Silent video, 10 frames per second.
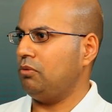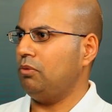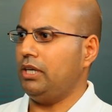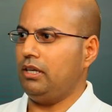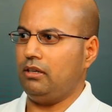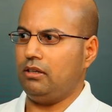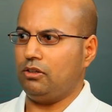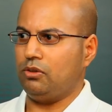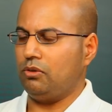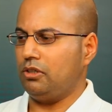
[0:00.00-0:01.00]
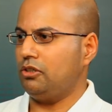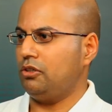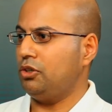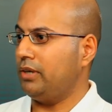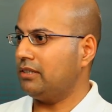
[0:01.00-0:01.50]
we're talking to
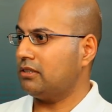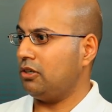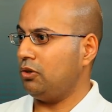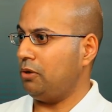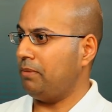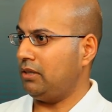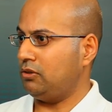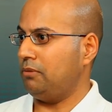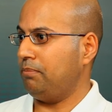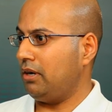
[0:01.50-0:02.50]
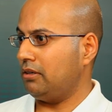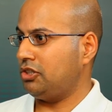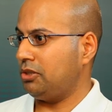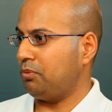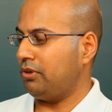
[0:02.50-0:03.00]
UNESCO about doing
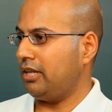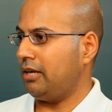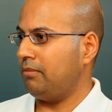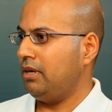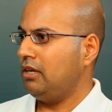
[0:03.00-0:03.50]
partnership with them.